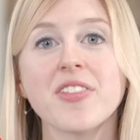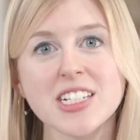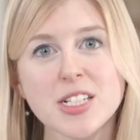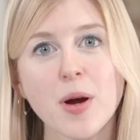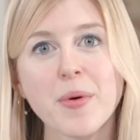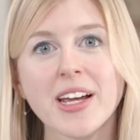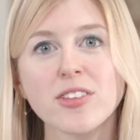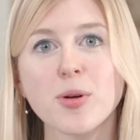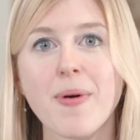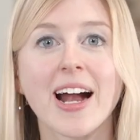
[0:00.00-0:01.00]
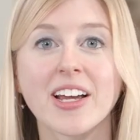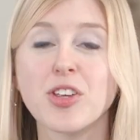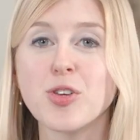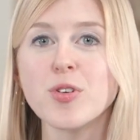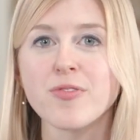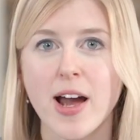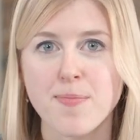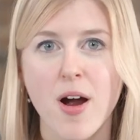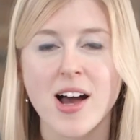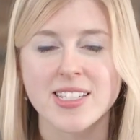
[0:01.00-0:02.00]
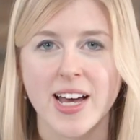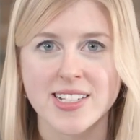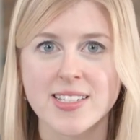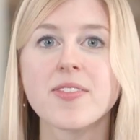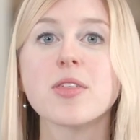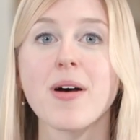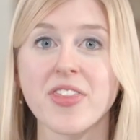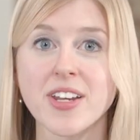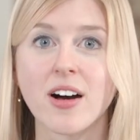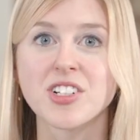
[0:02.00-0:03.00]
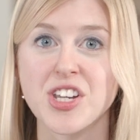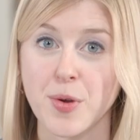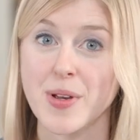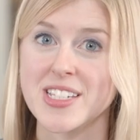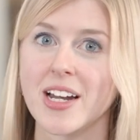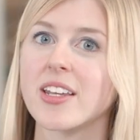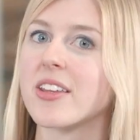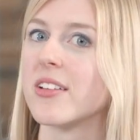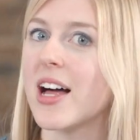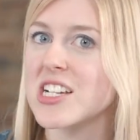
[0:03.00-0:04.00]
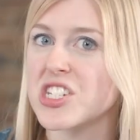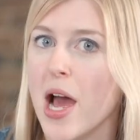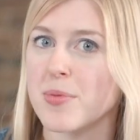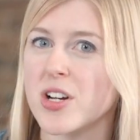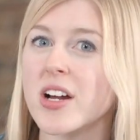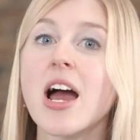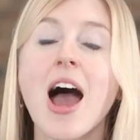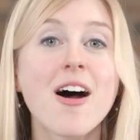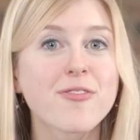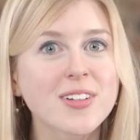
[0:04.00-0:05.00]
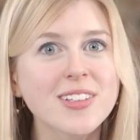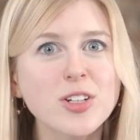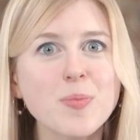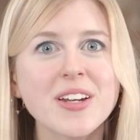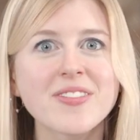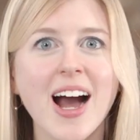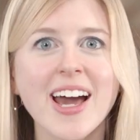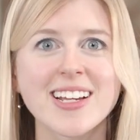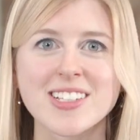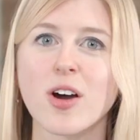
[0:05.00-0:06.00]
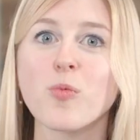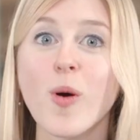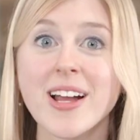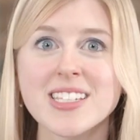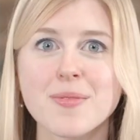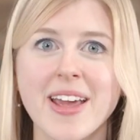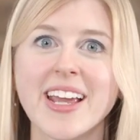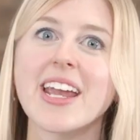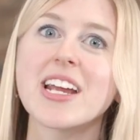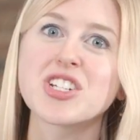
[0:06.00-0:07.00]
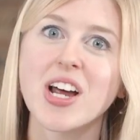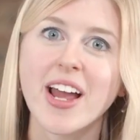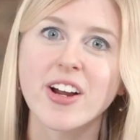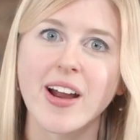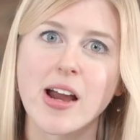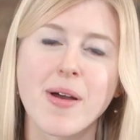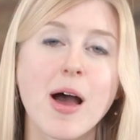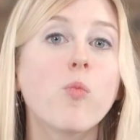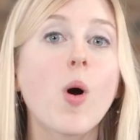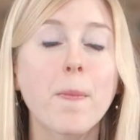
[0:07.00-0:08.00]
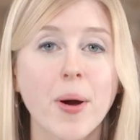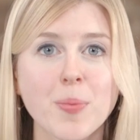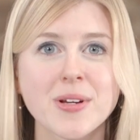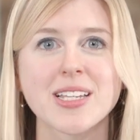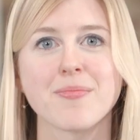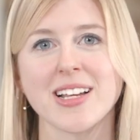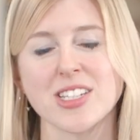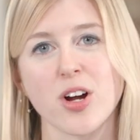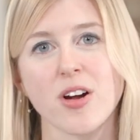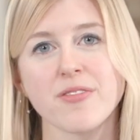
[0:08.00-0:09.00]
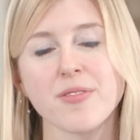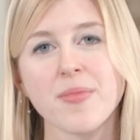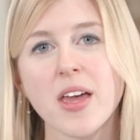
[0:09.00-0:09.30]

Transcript: This is where we can look back at the unified process, the methodology that we studied in the last chapter, for a little bit of guidance on when to make each diagram and what purpose it might serve.